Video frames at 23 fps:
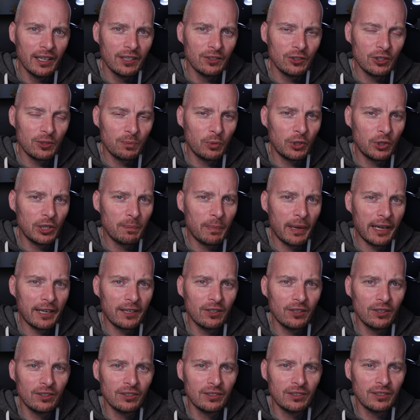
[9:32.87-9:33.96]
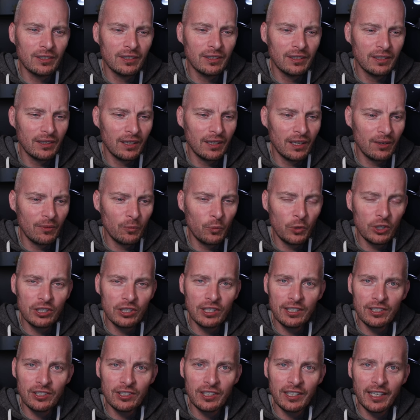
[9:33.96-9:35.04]
just put it back on
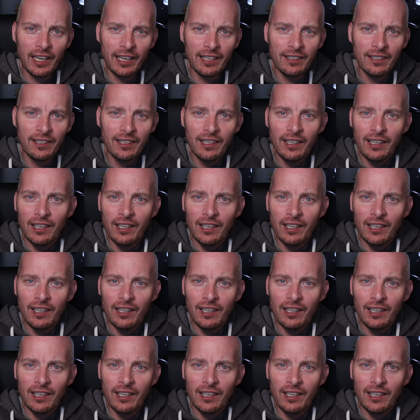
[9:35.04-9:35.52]
wishlist again?